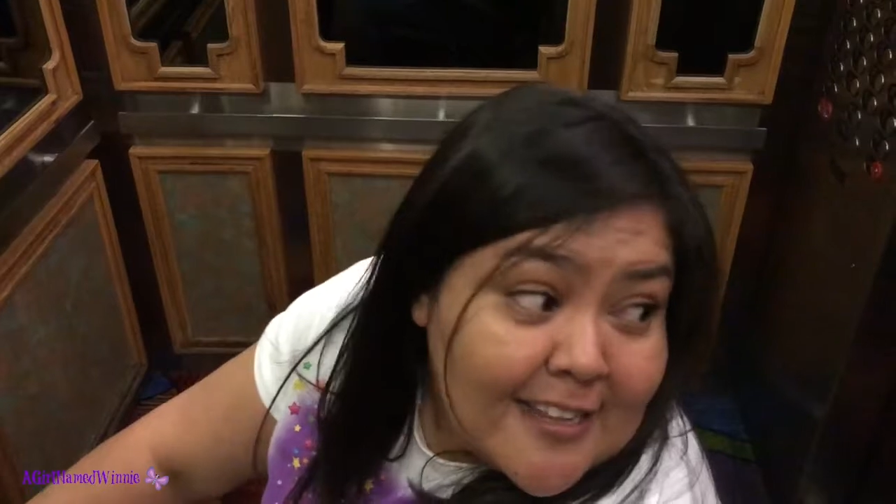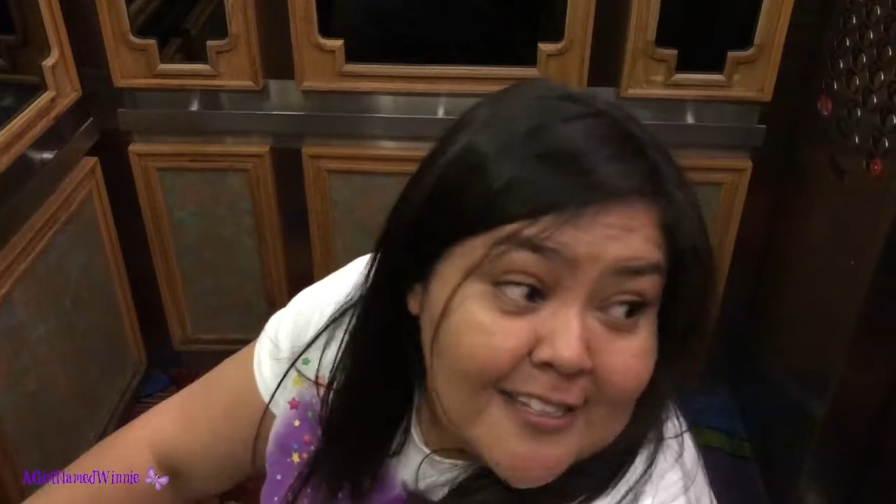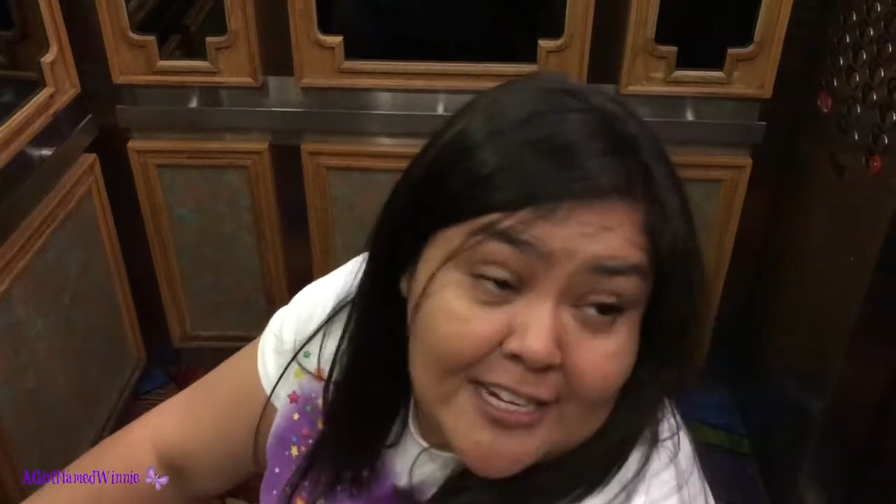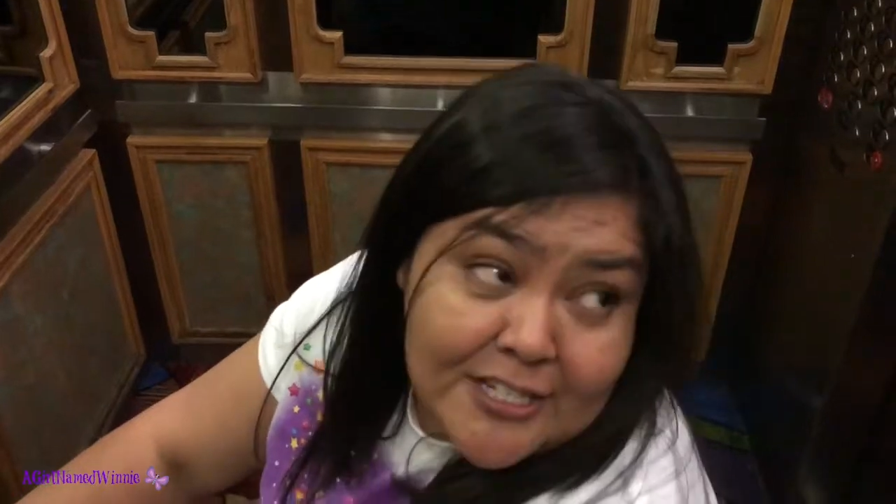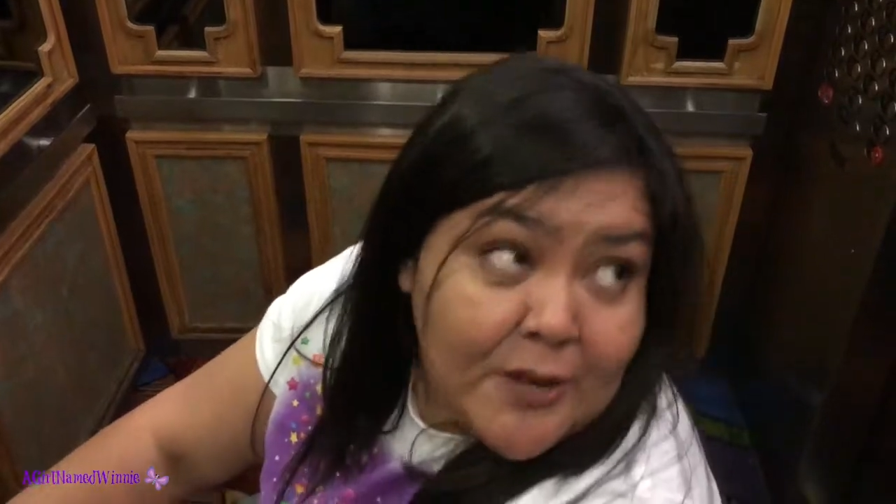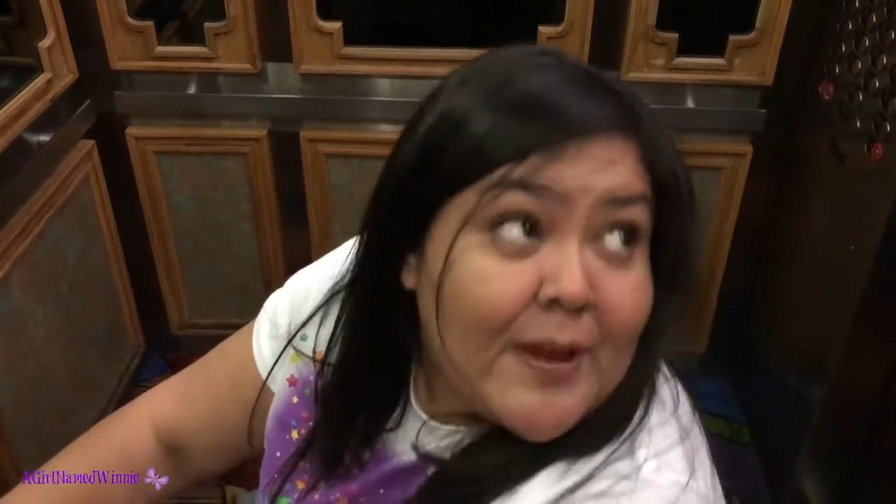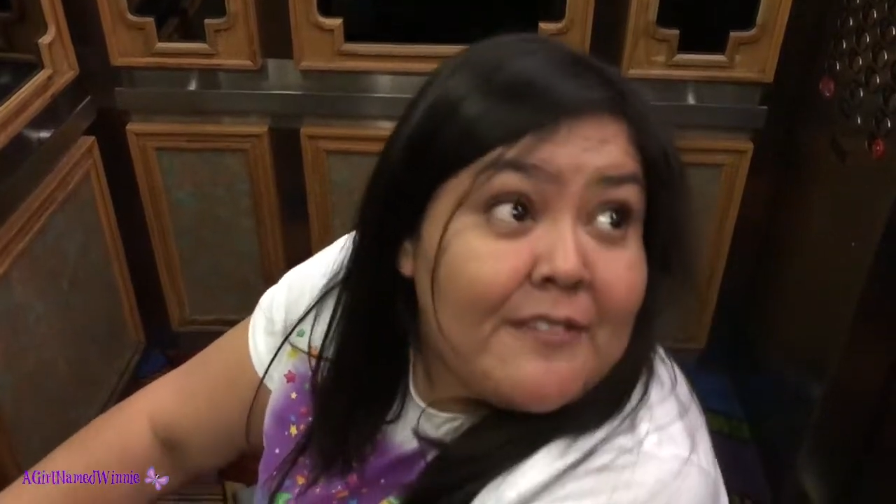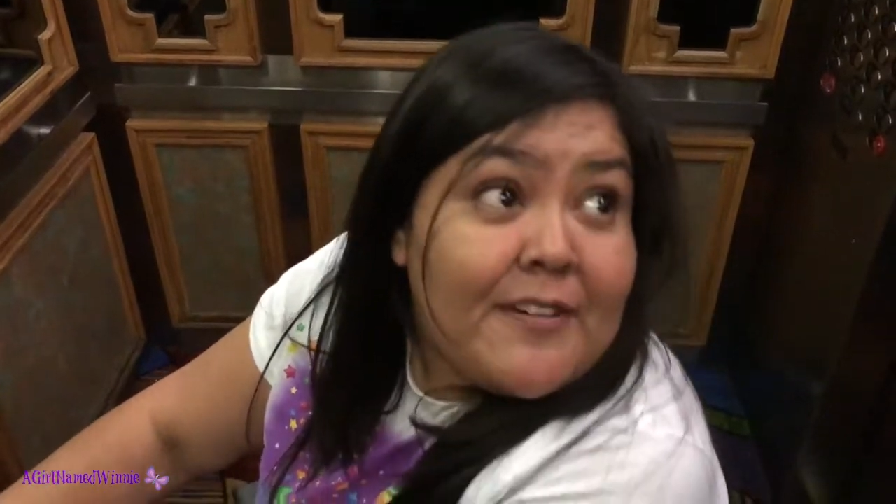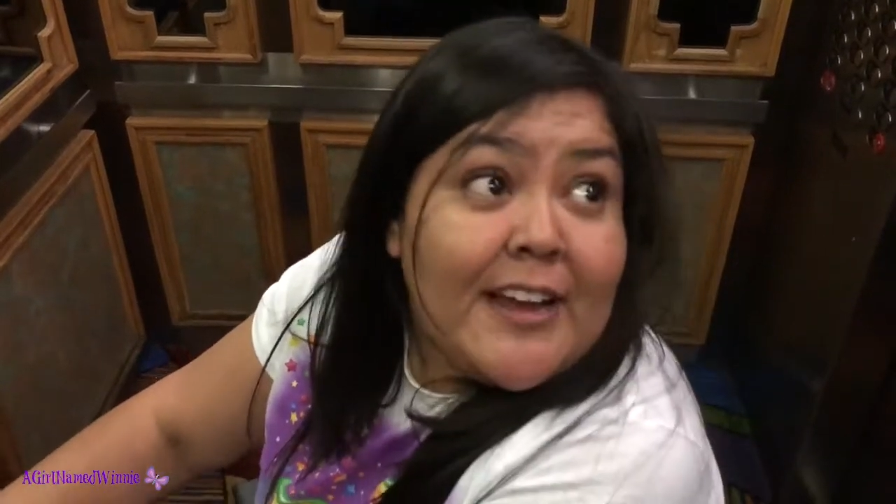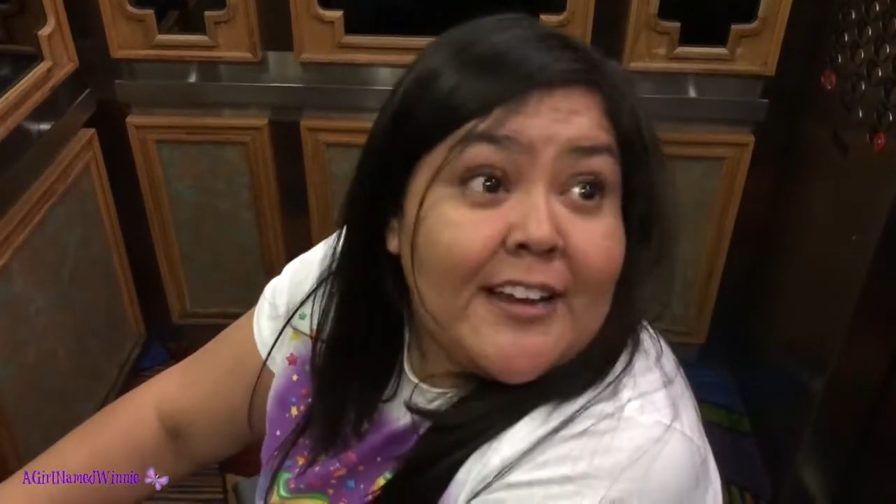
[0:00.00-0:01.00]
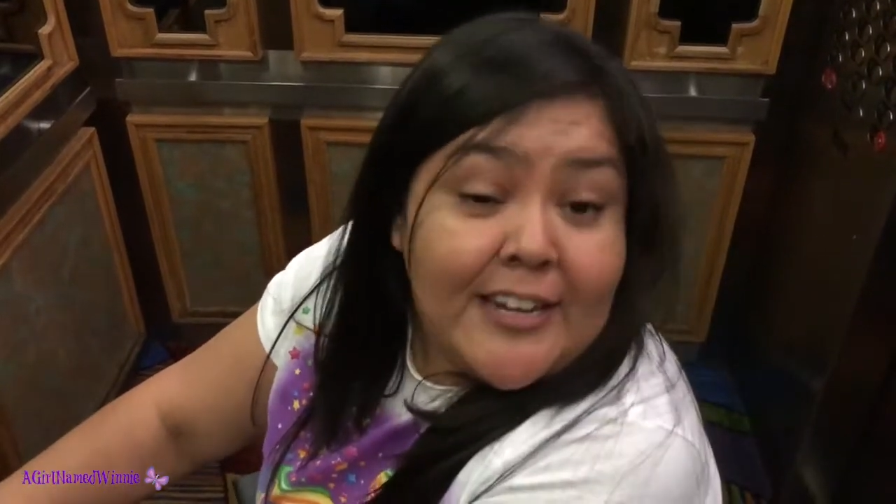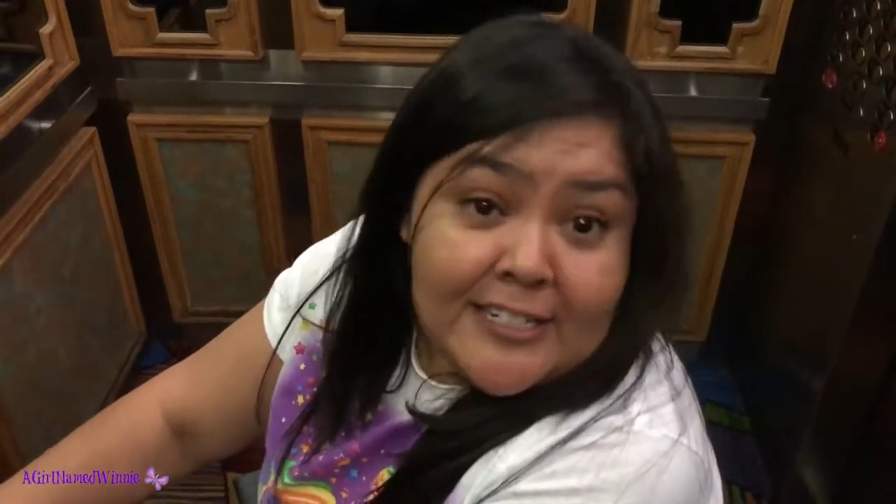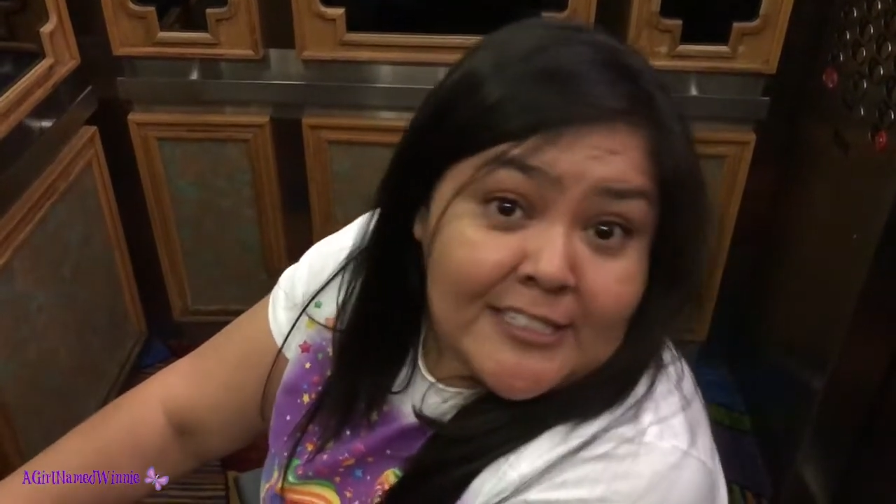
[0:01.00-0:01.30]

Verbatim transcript: It's actually quite fun. You